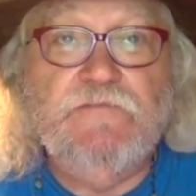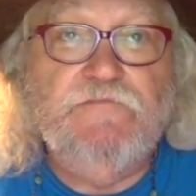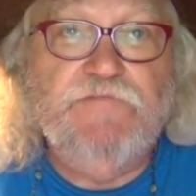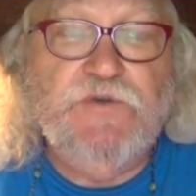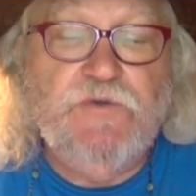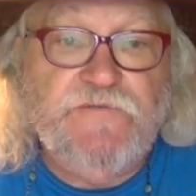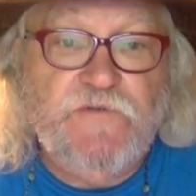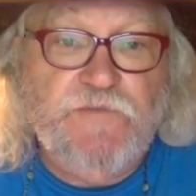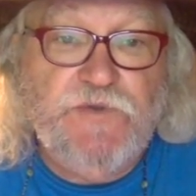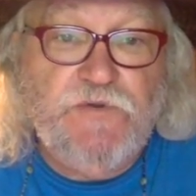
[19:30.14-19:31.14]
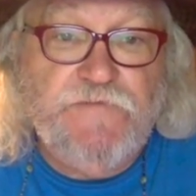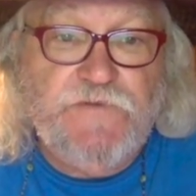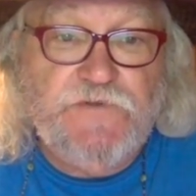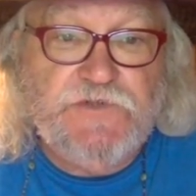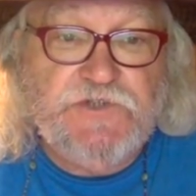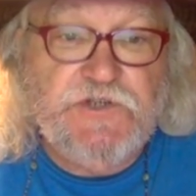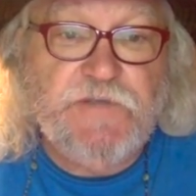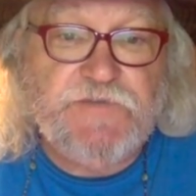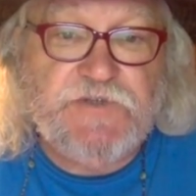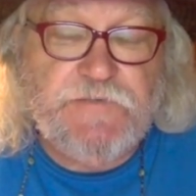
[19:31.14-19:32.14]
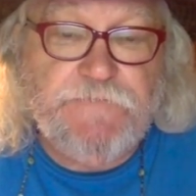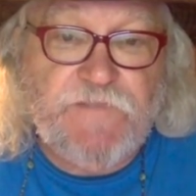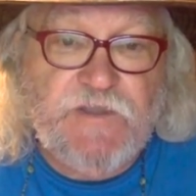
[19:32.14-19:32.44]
beautiful, beautiful ships